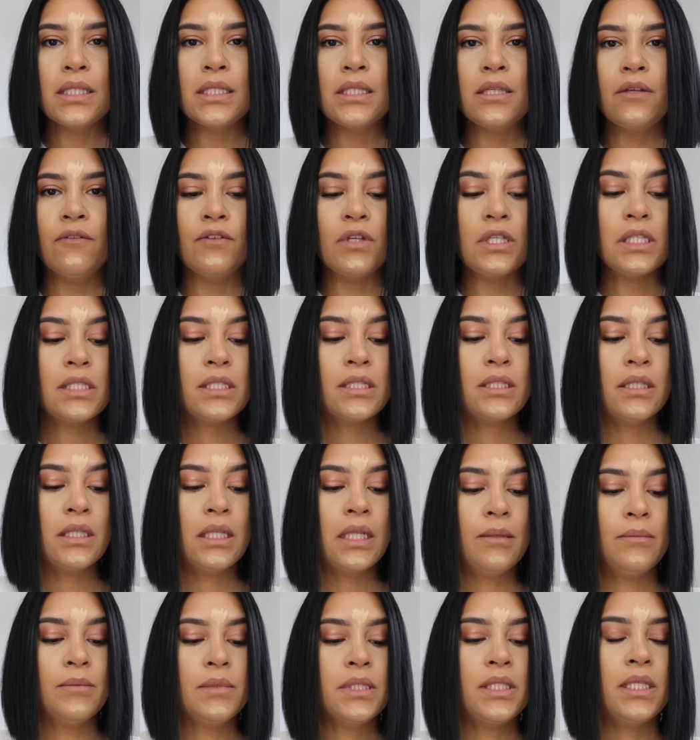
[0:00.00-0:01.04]
See, this
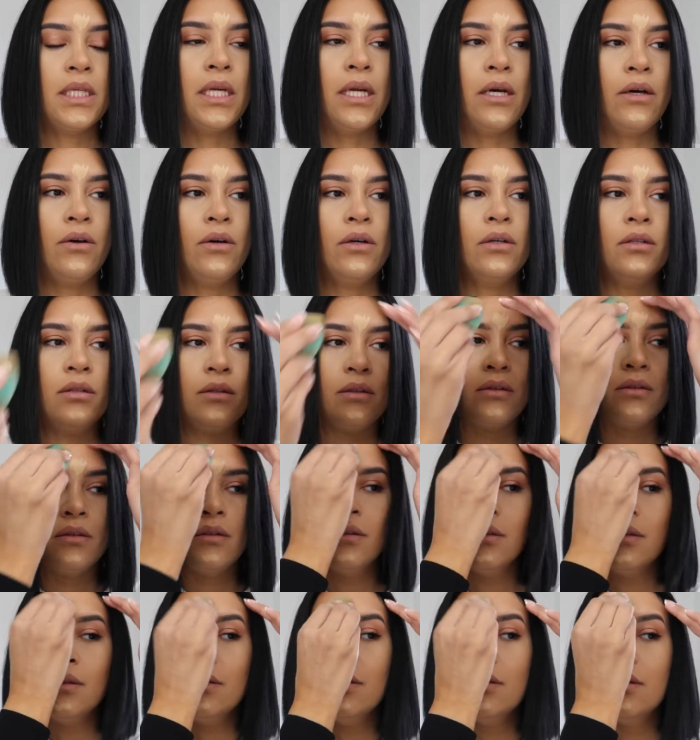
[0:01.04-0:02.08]
slims it out a little.